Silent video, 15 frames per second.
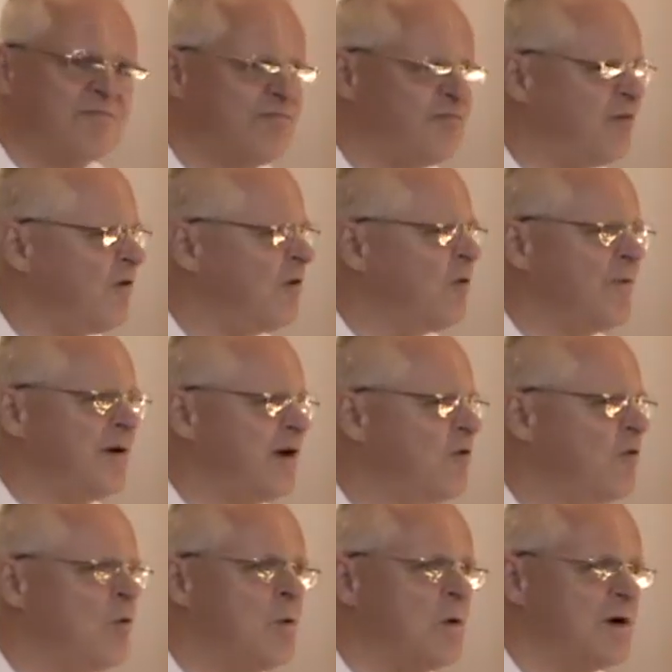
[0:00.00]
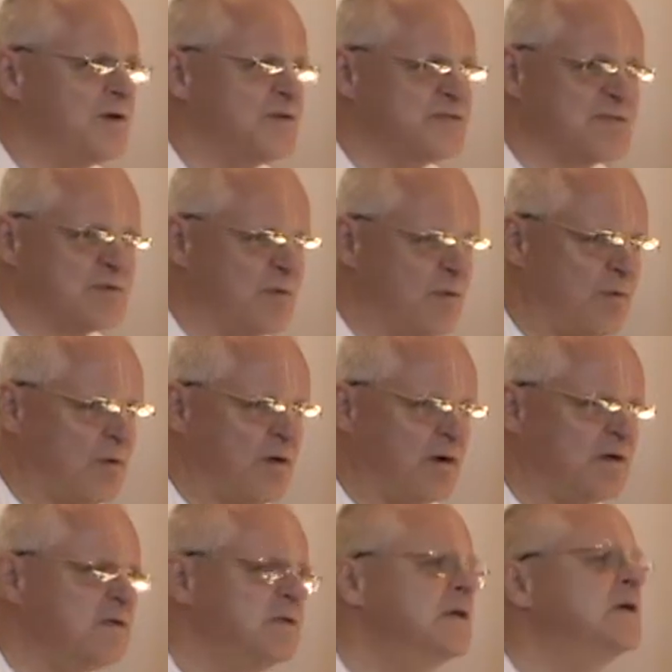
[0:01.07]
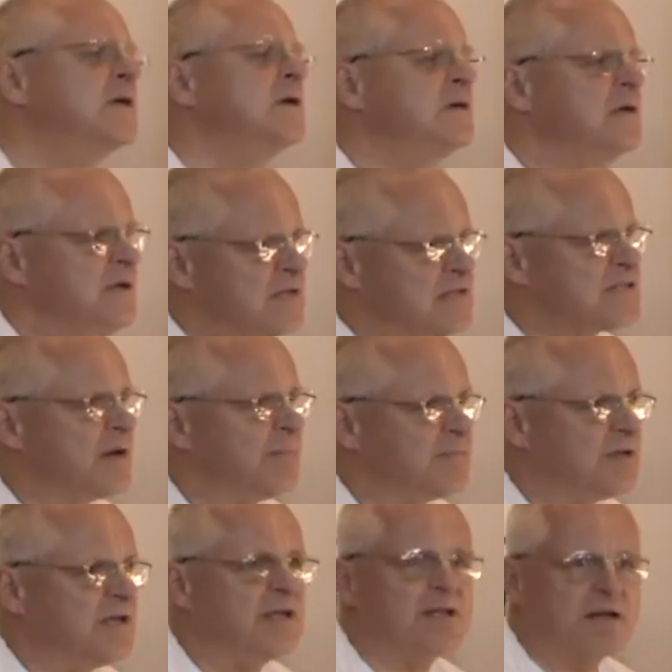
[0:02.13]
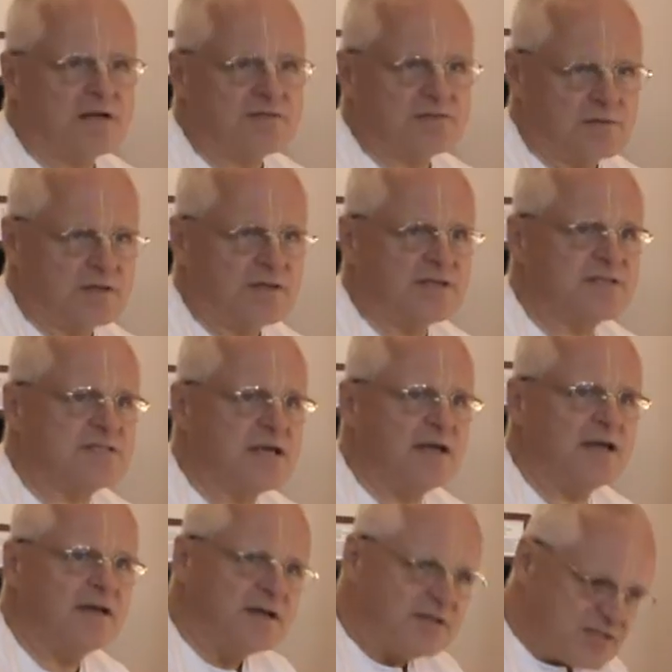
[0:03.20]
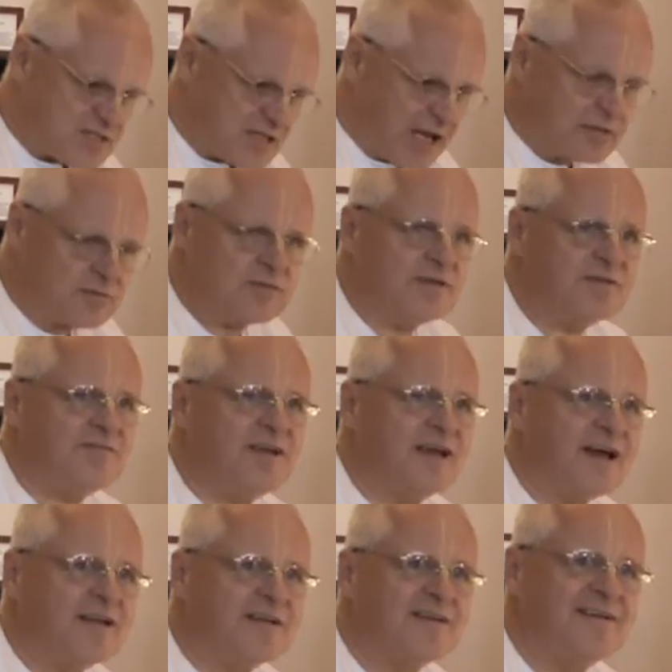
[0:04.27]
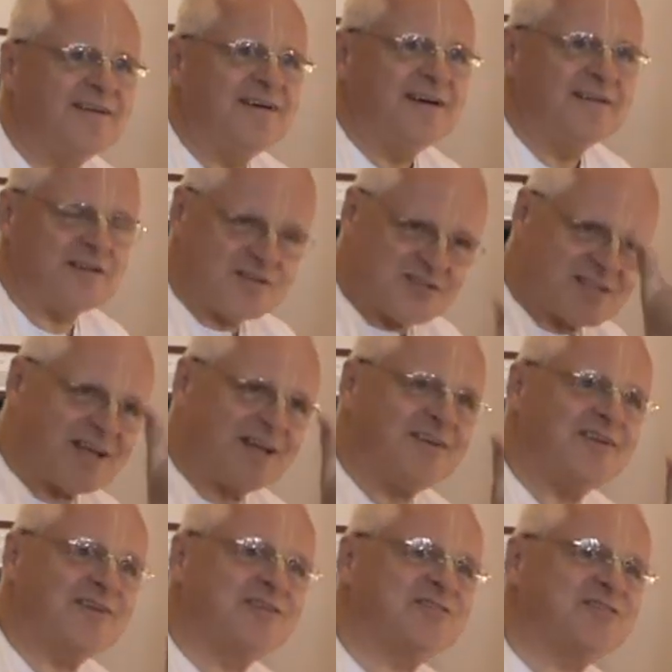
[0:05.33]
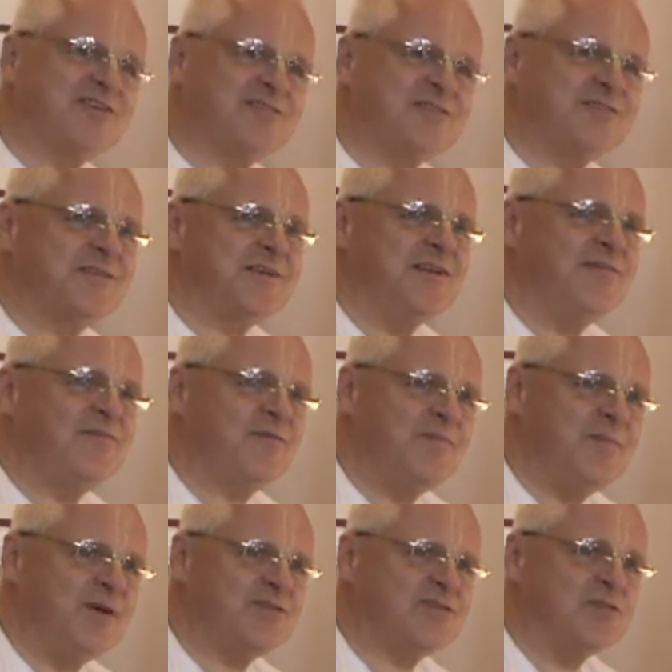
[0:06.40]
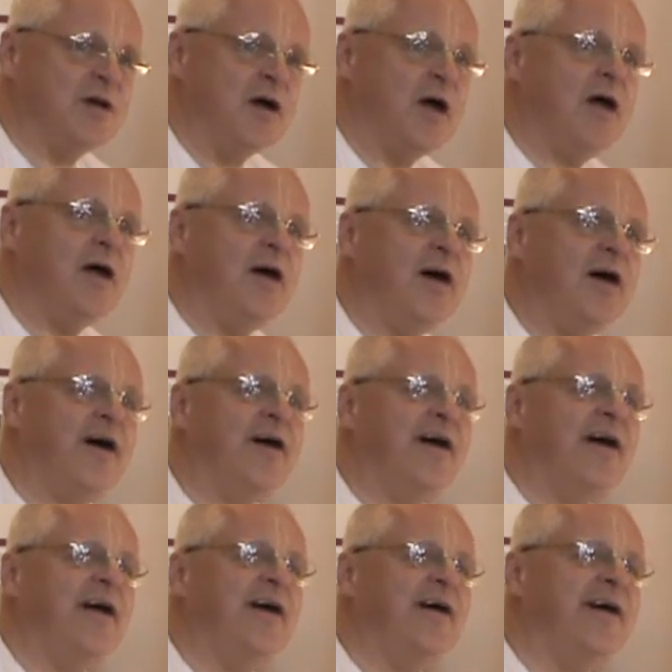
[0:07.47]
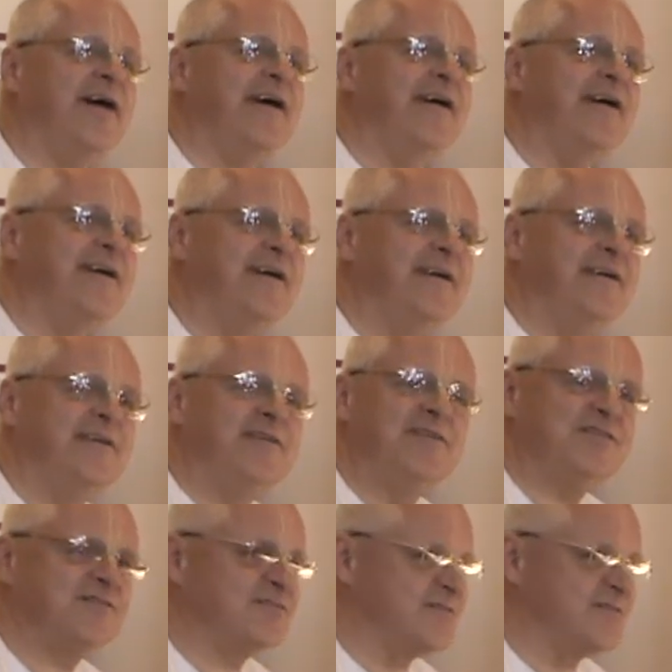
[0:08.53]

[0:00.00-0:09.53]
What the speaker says: follow a course, or in some details you can say, start to deviate. And then suddenly Krishna sends an information. Hey, this